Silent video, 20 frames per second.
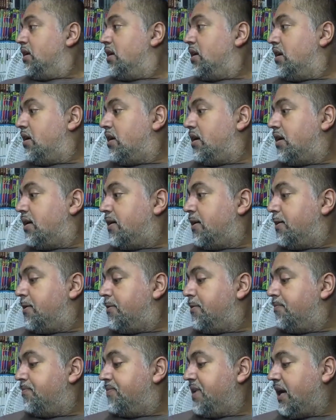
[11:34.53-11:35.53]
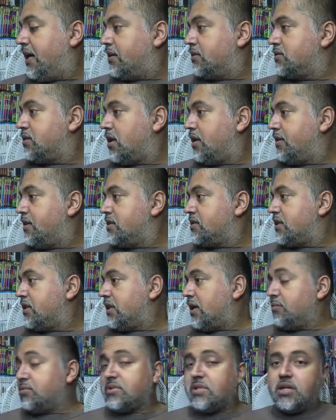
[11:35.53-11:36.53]
yeah, saw this
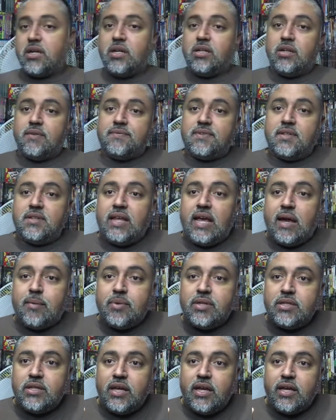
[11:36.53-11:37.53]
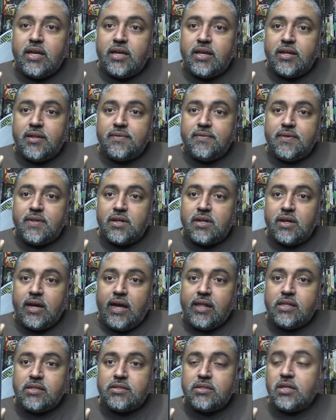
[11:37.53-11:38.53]
and I was lucky enough to nab it and
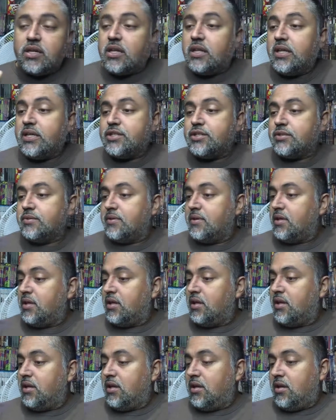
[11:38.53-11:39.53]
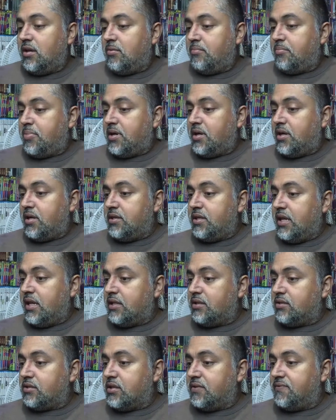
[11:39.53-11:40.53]
add it to the collection. But
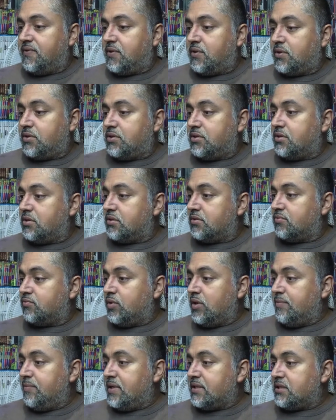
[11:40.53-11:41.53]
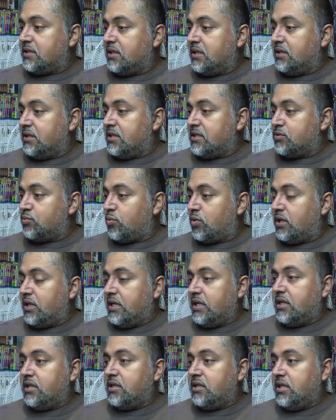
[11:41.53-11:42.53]
yeah, looking forward to revisiting this one
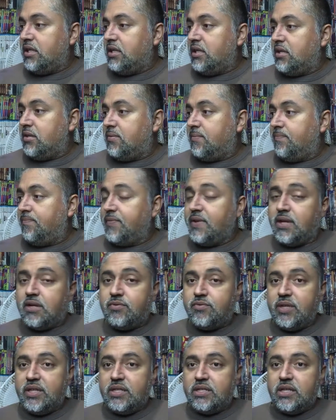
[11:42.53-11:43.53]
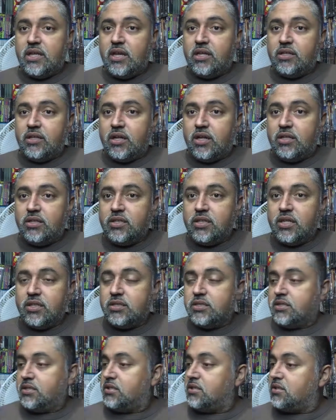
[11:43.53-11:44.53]
in the unrated and
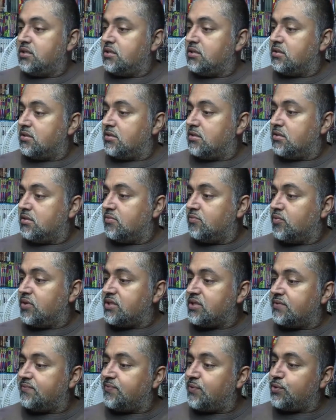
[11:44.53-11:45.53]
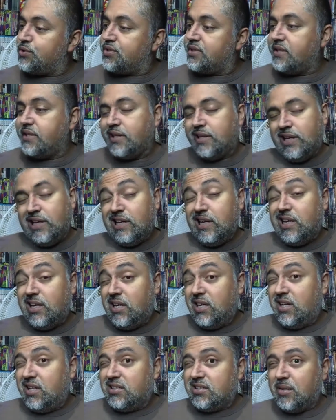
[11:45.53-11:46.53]
uncut, which unfortunately
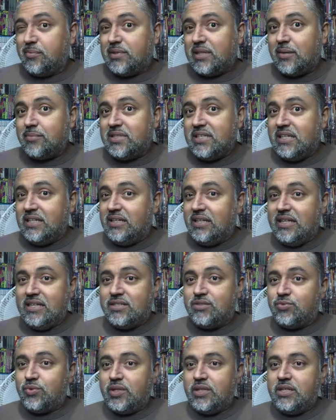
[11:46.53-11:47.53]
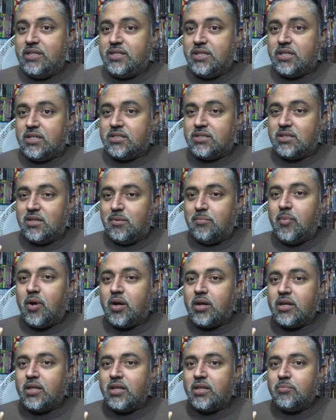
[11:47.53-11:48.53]
sometimes it is really just a
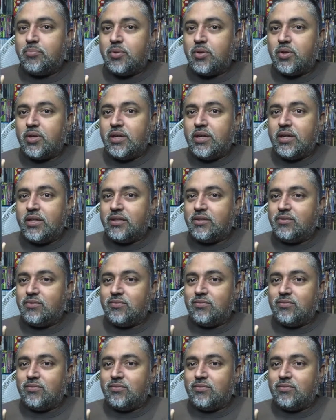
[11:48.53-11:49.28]
marketing ploy. It